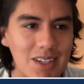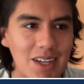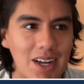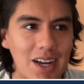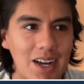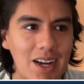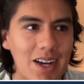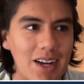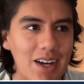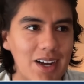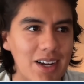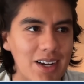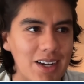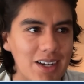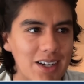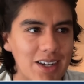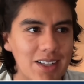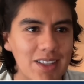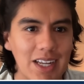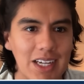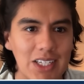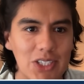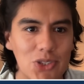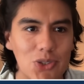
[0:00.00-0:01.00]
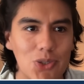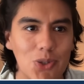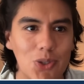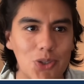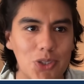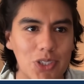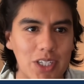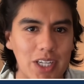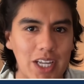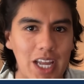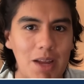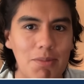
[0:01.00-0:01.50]
a light
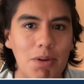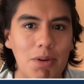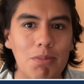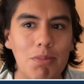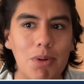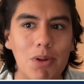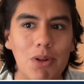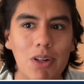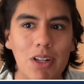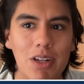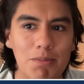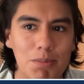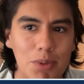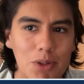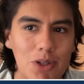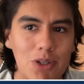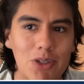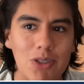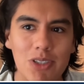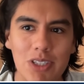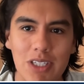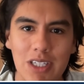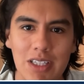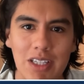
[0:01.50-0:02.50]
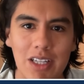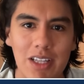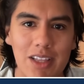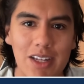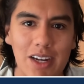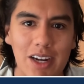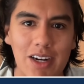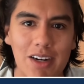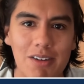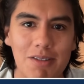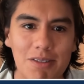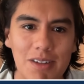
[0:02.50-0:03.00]
source capable of producing
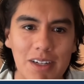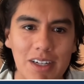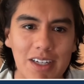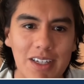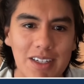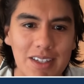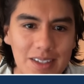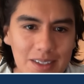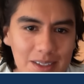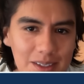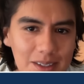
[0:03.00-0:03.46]
lithography.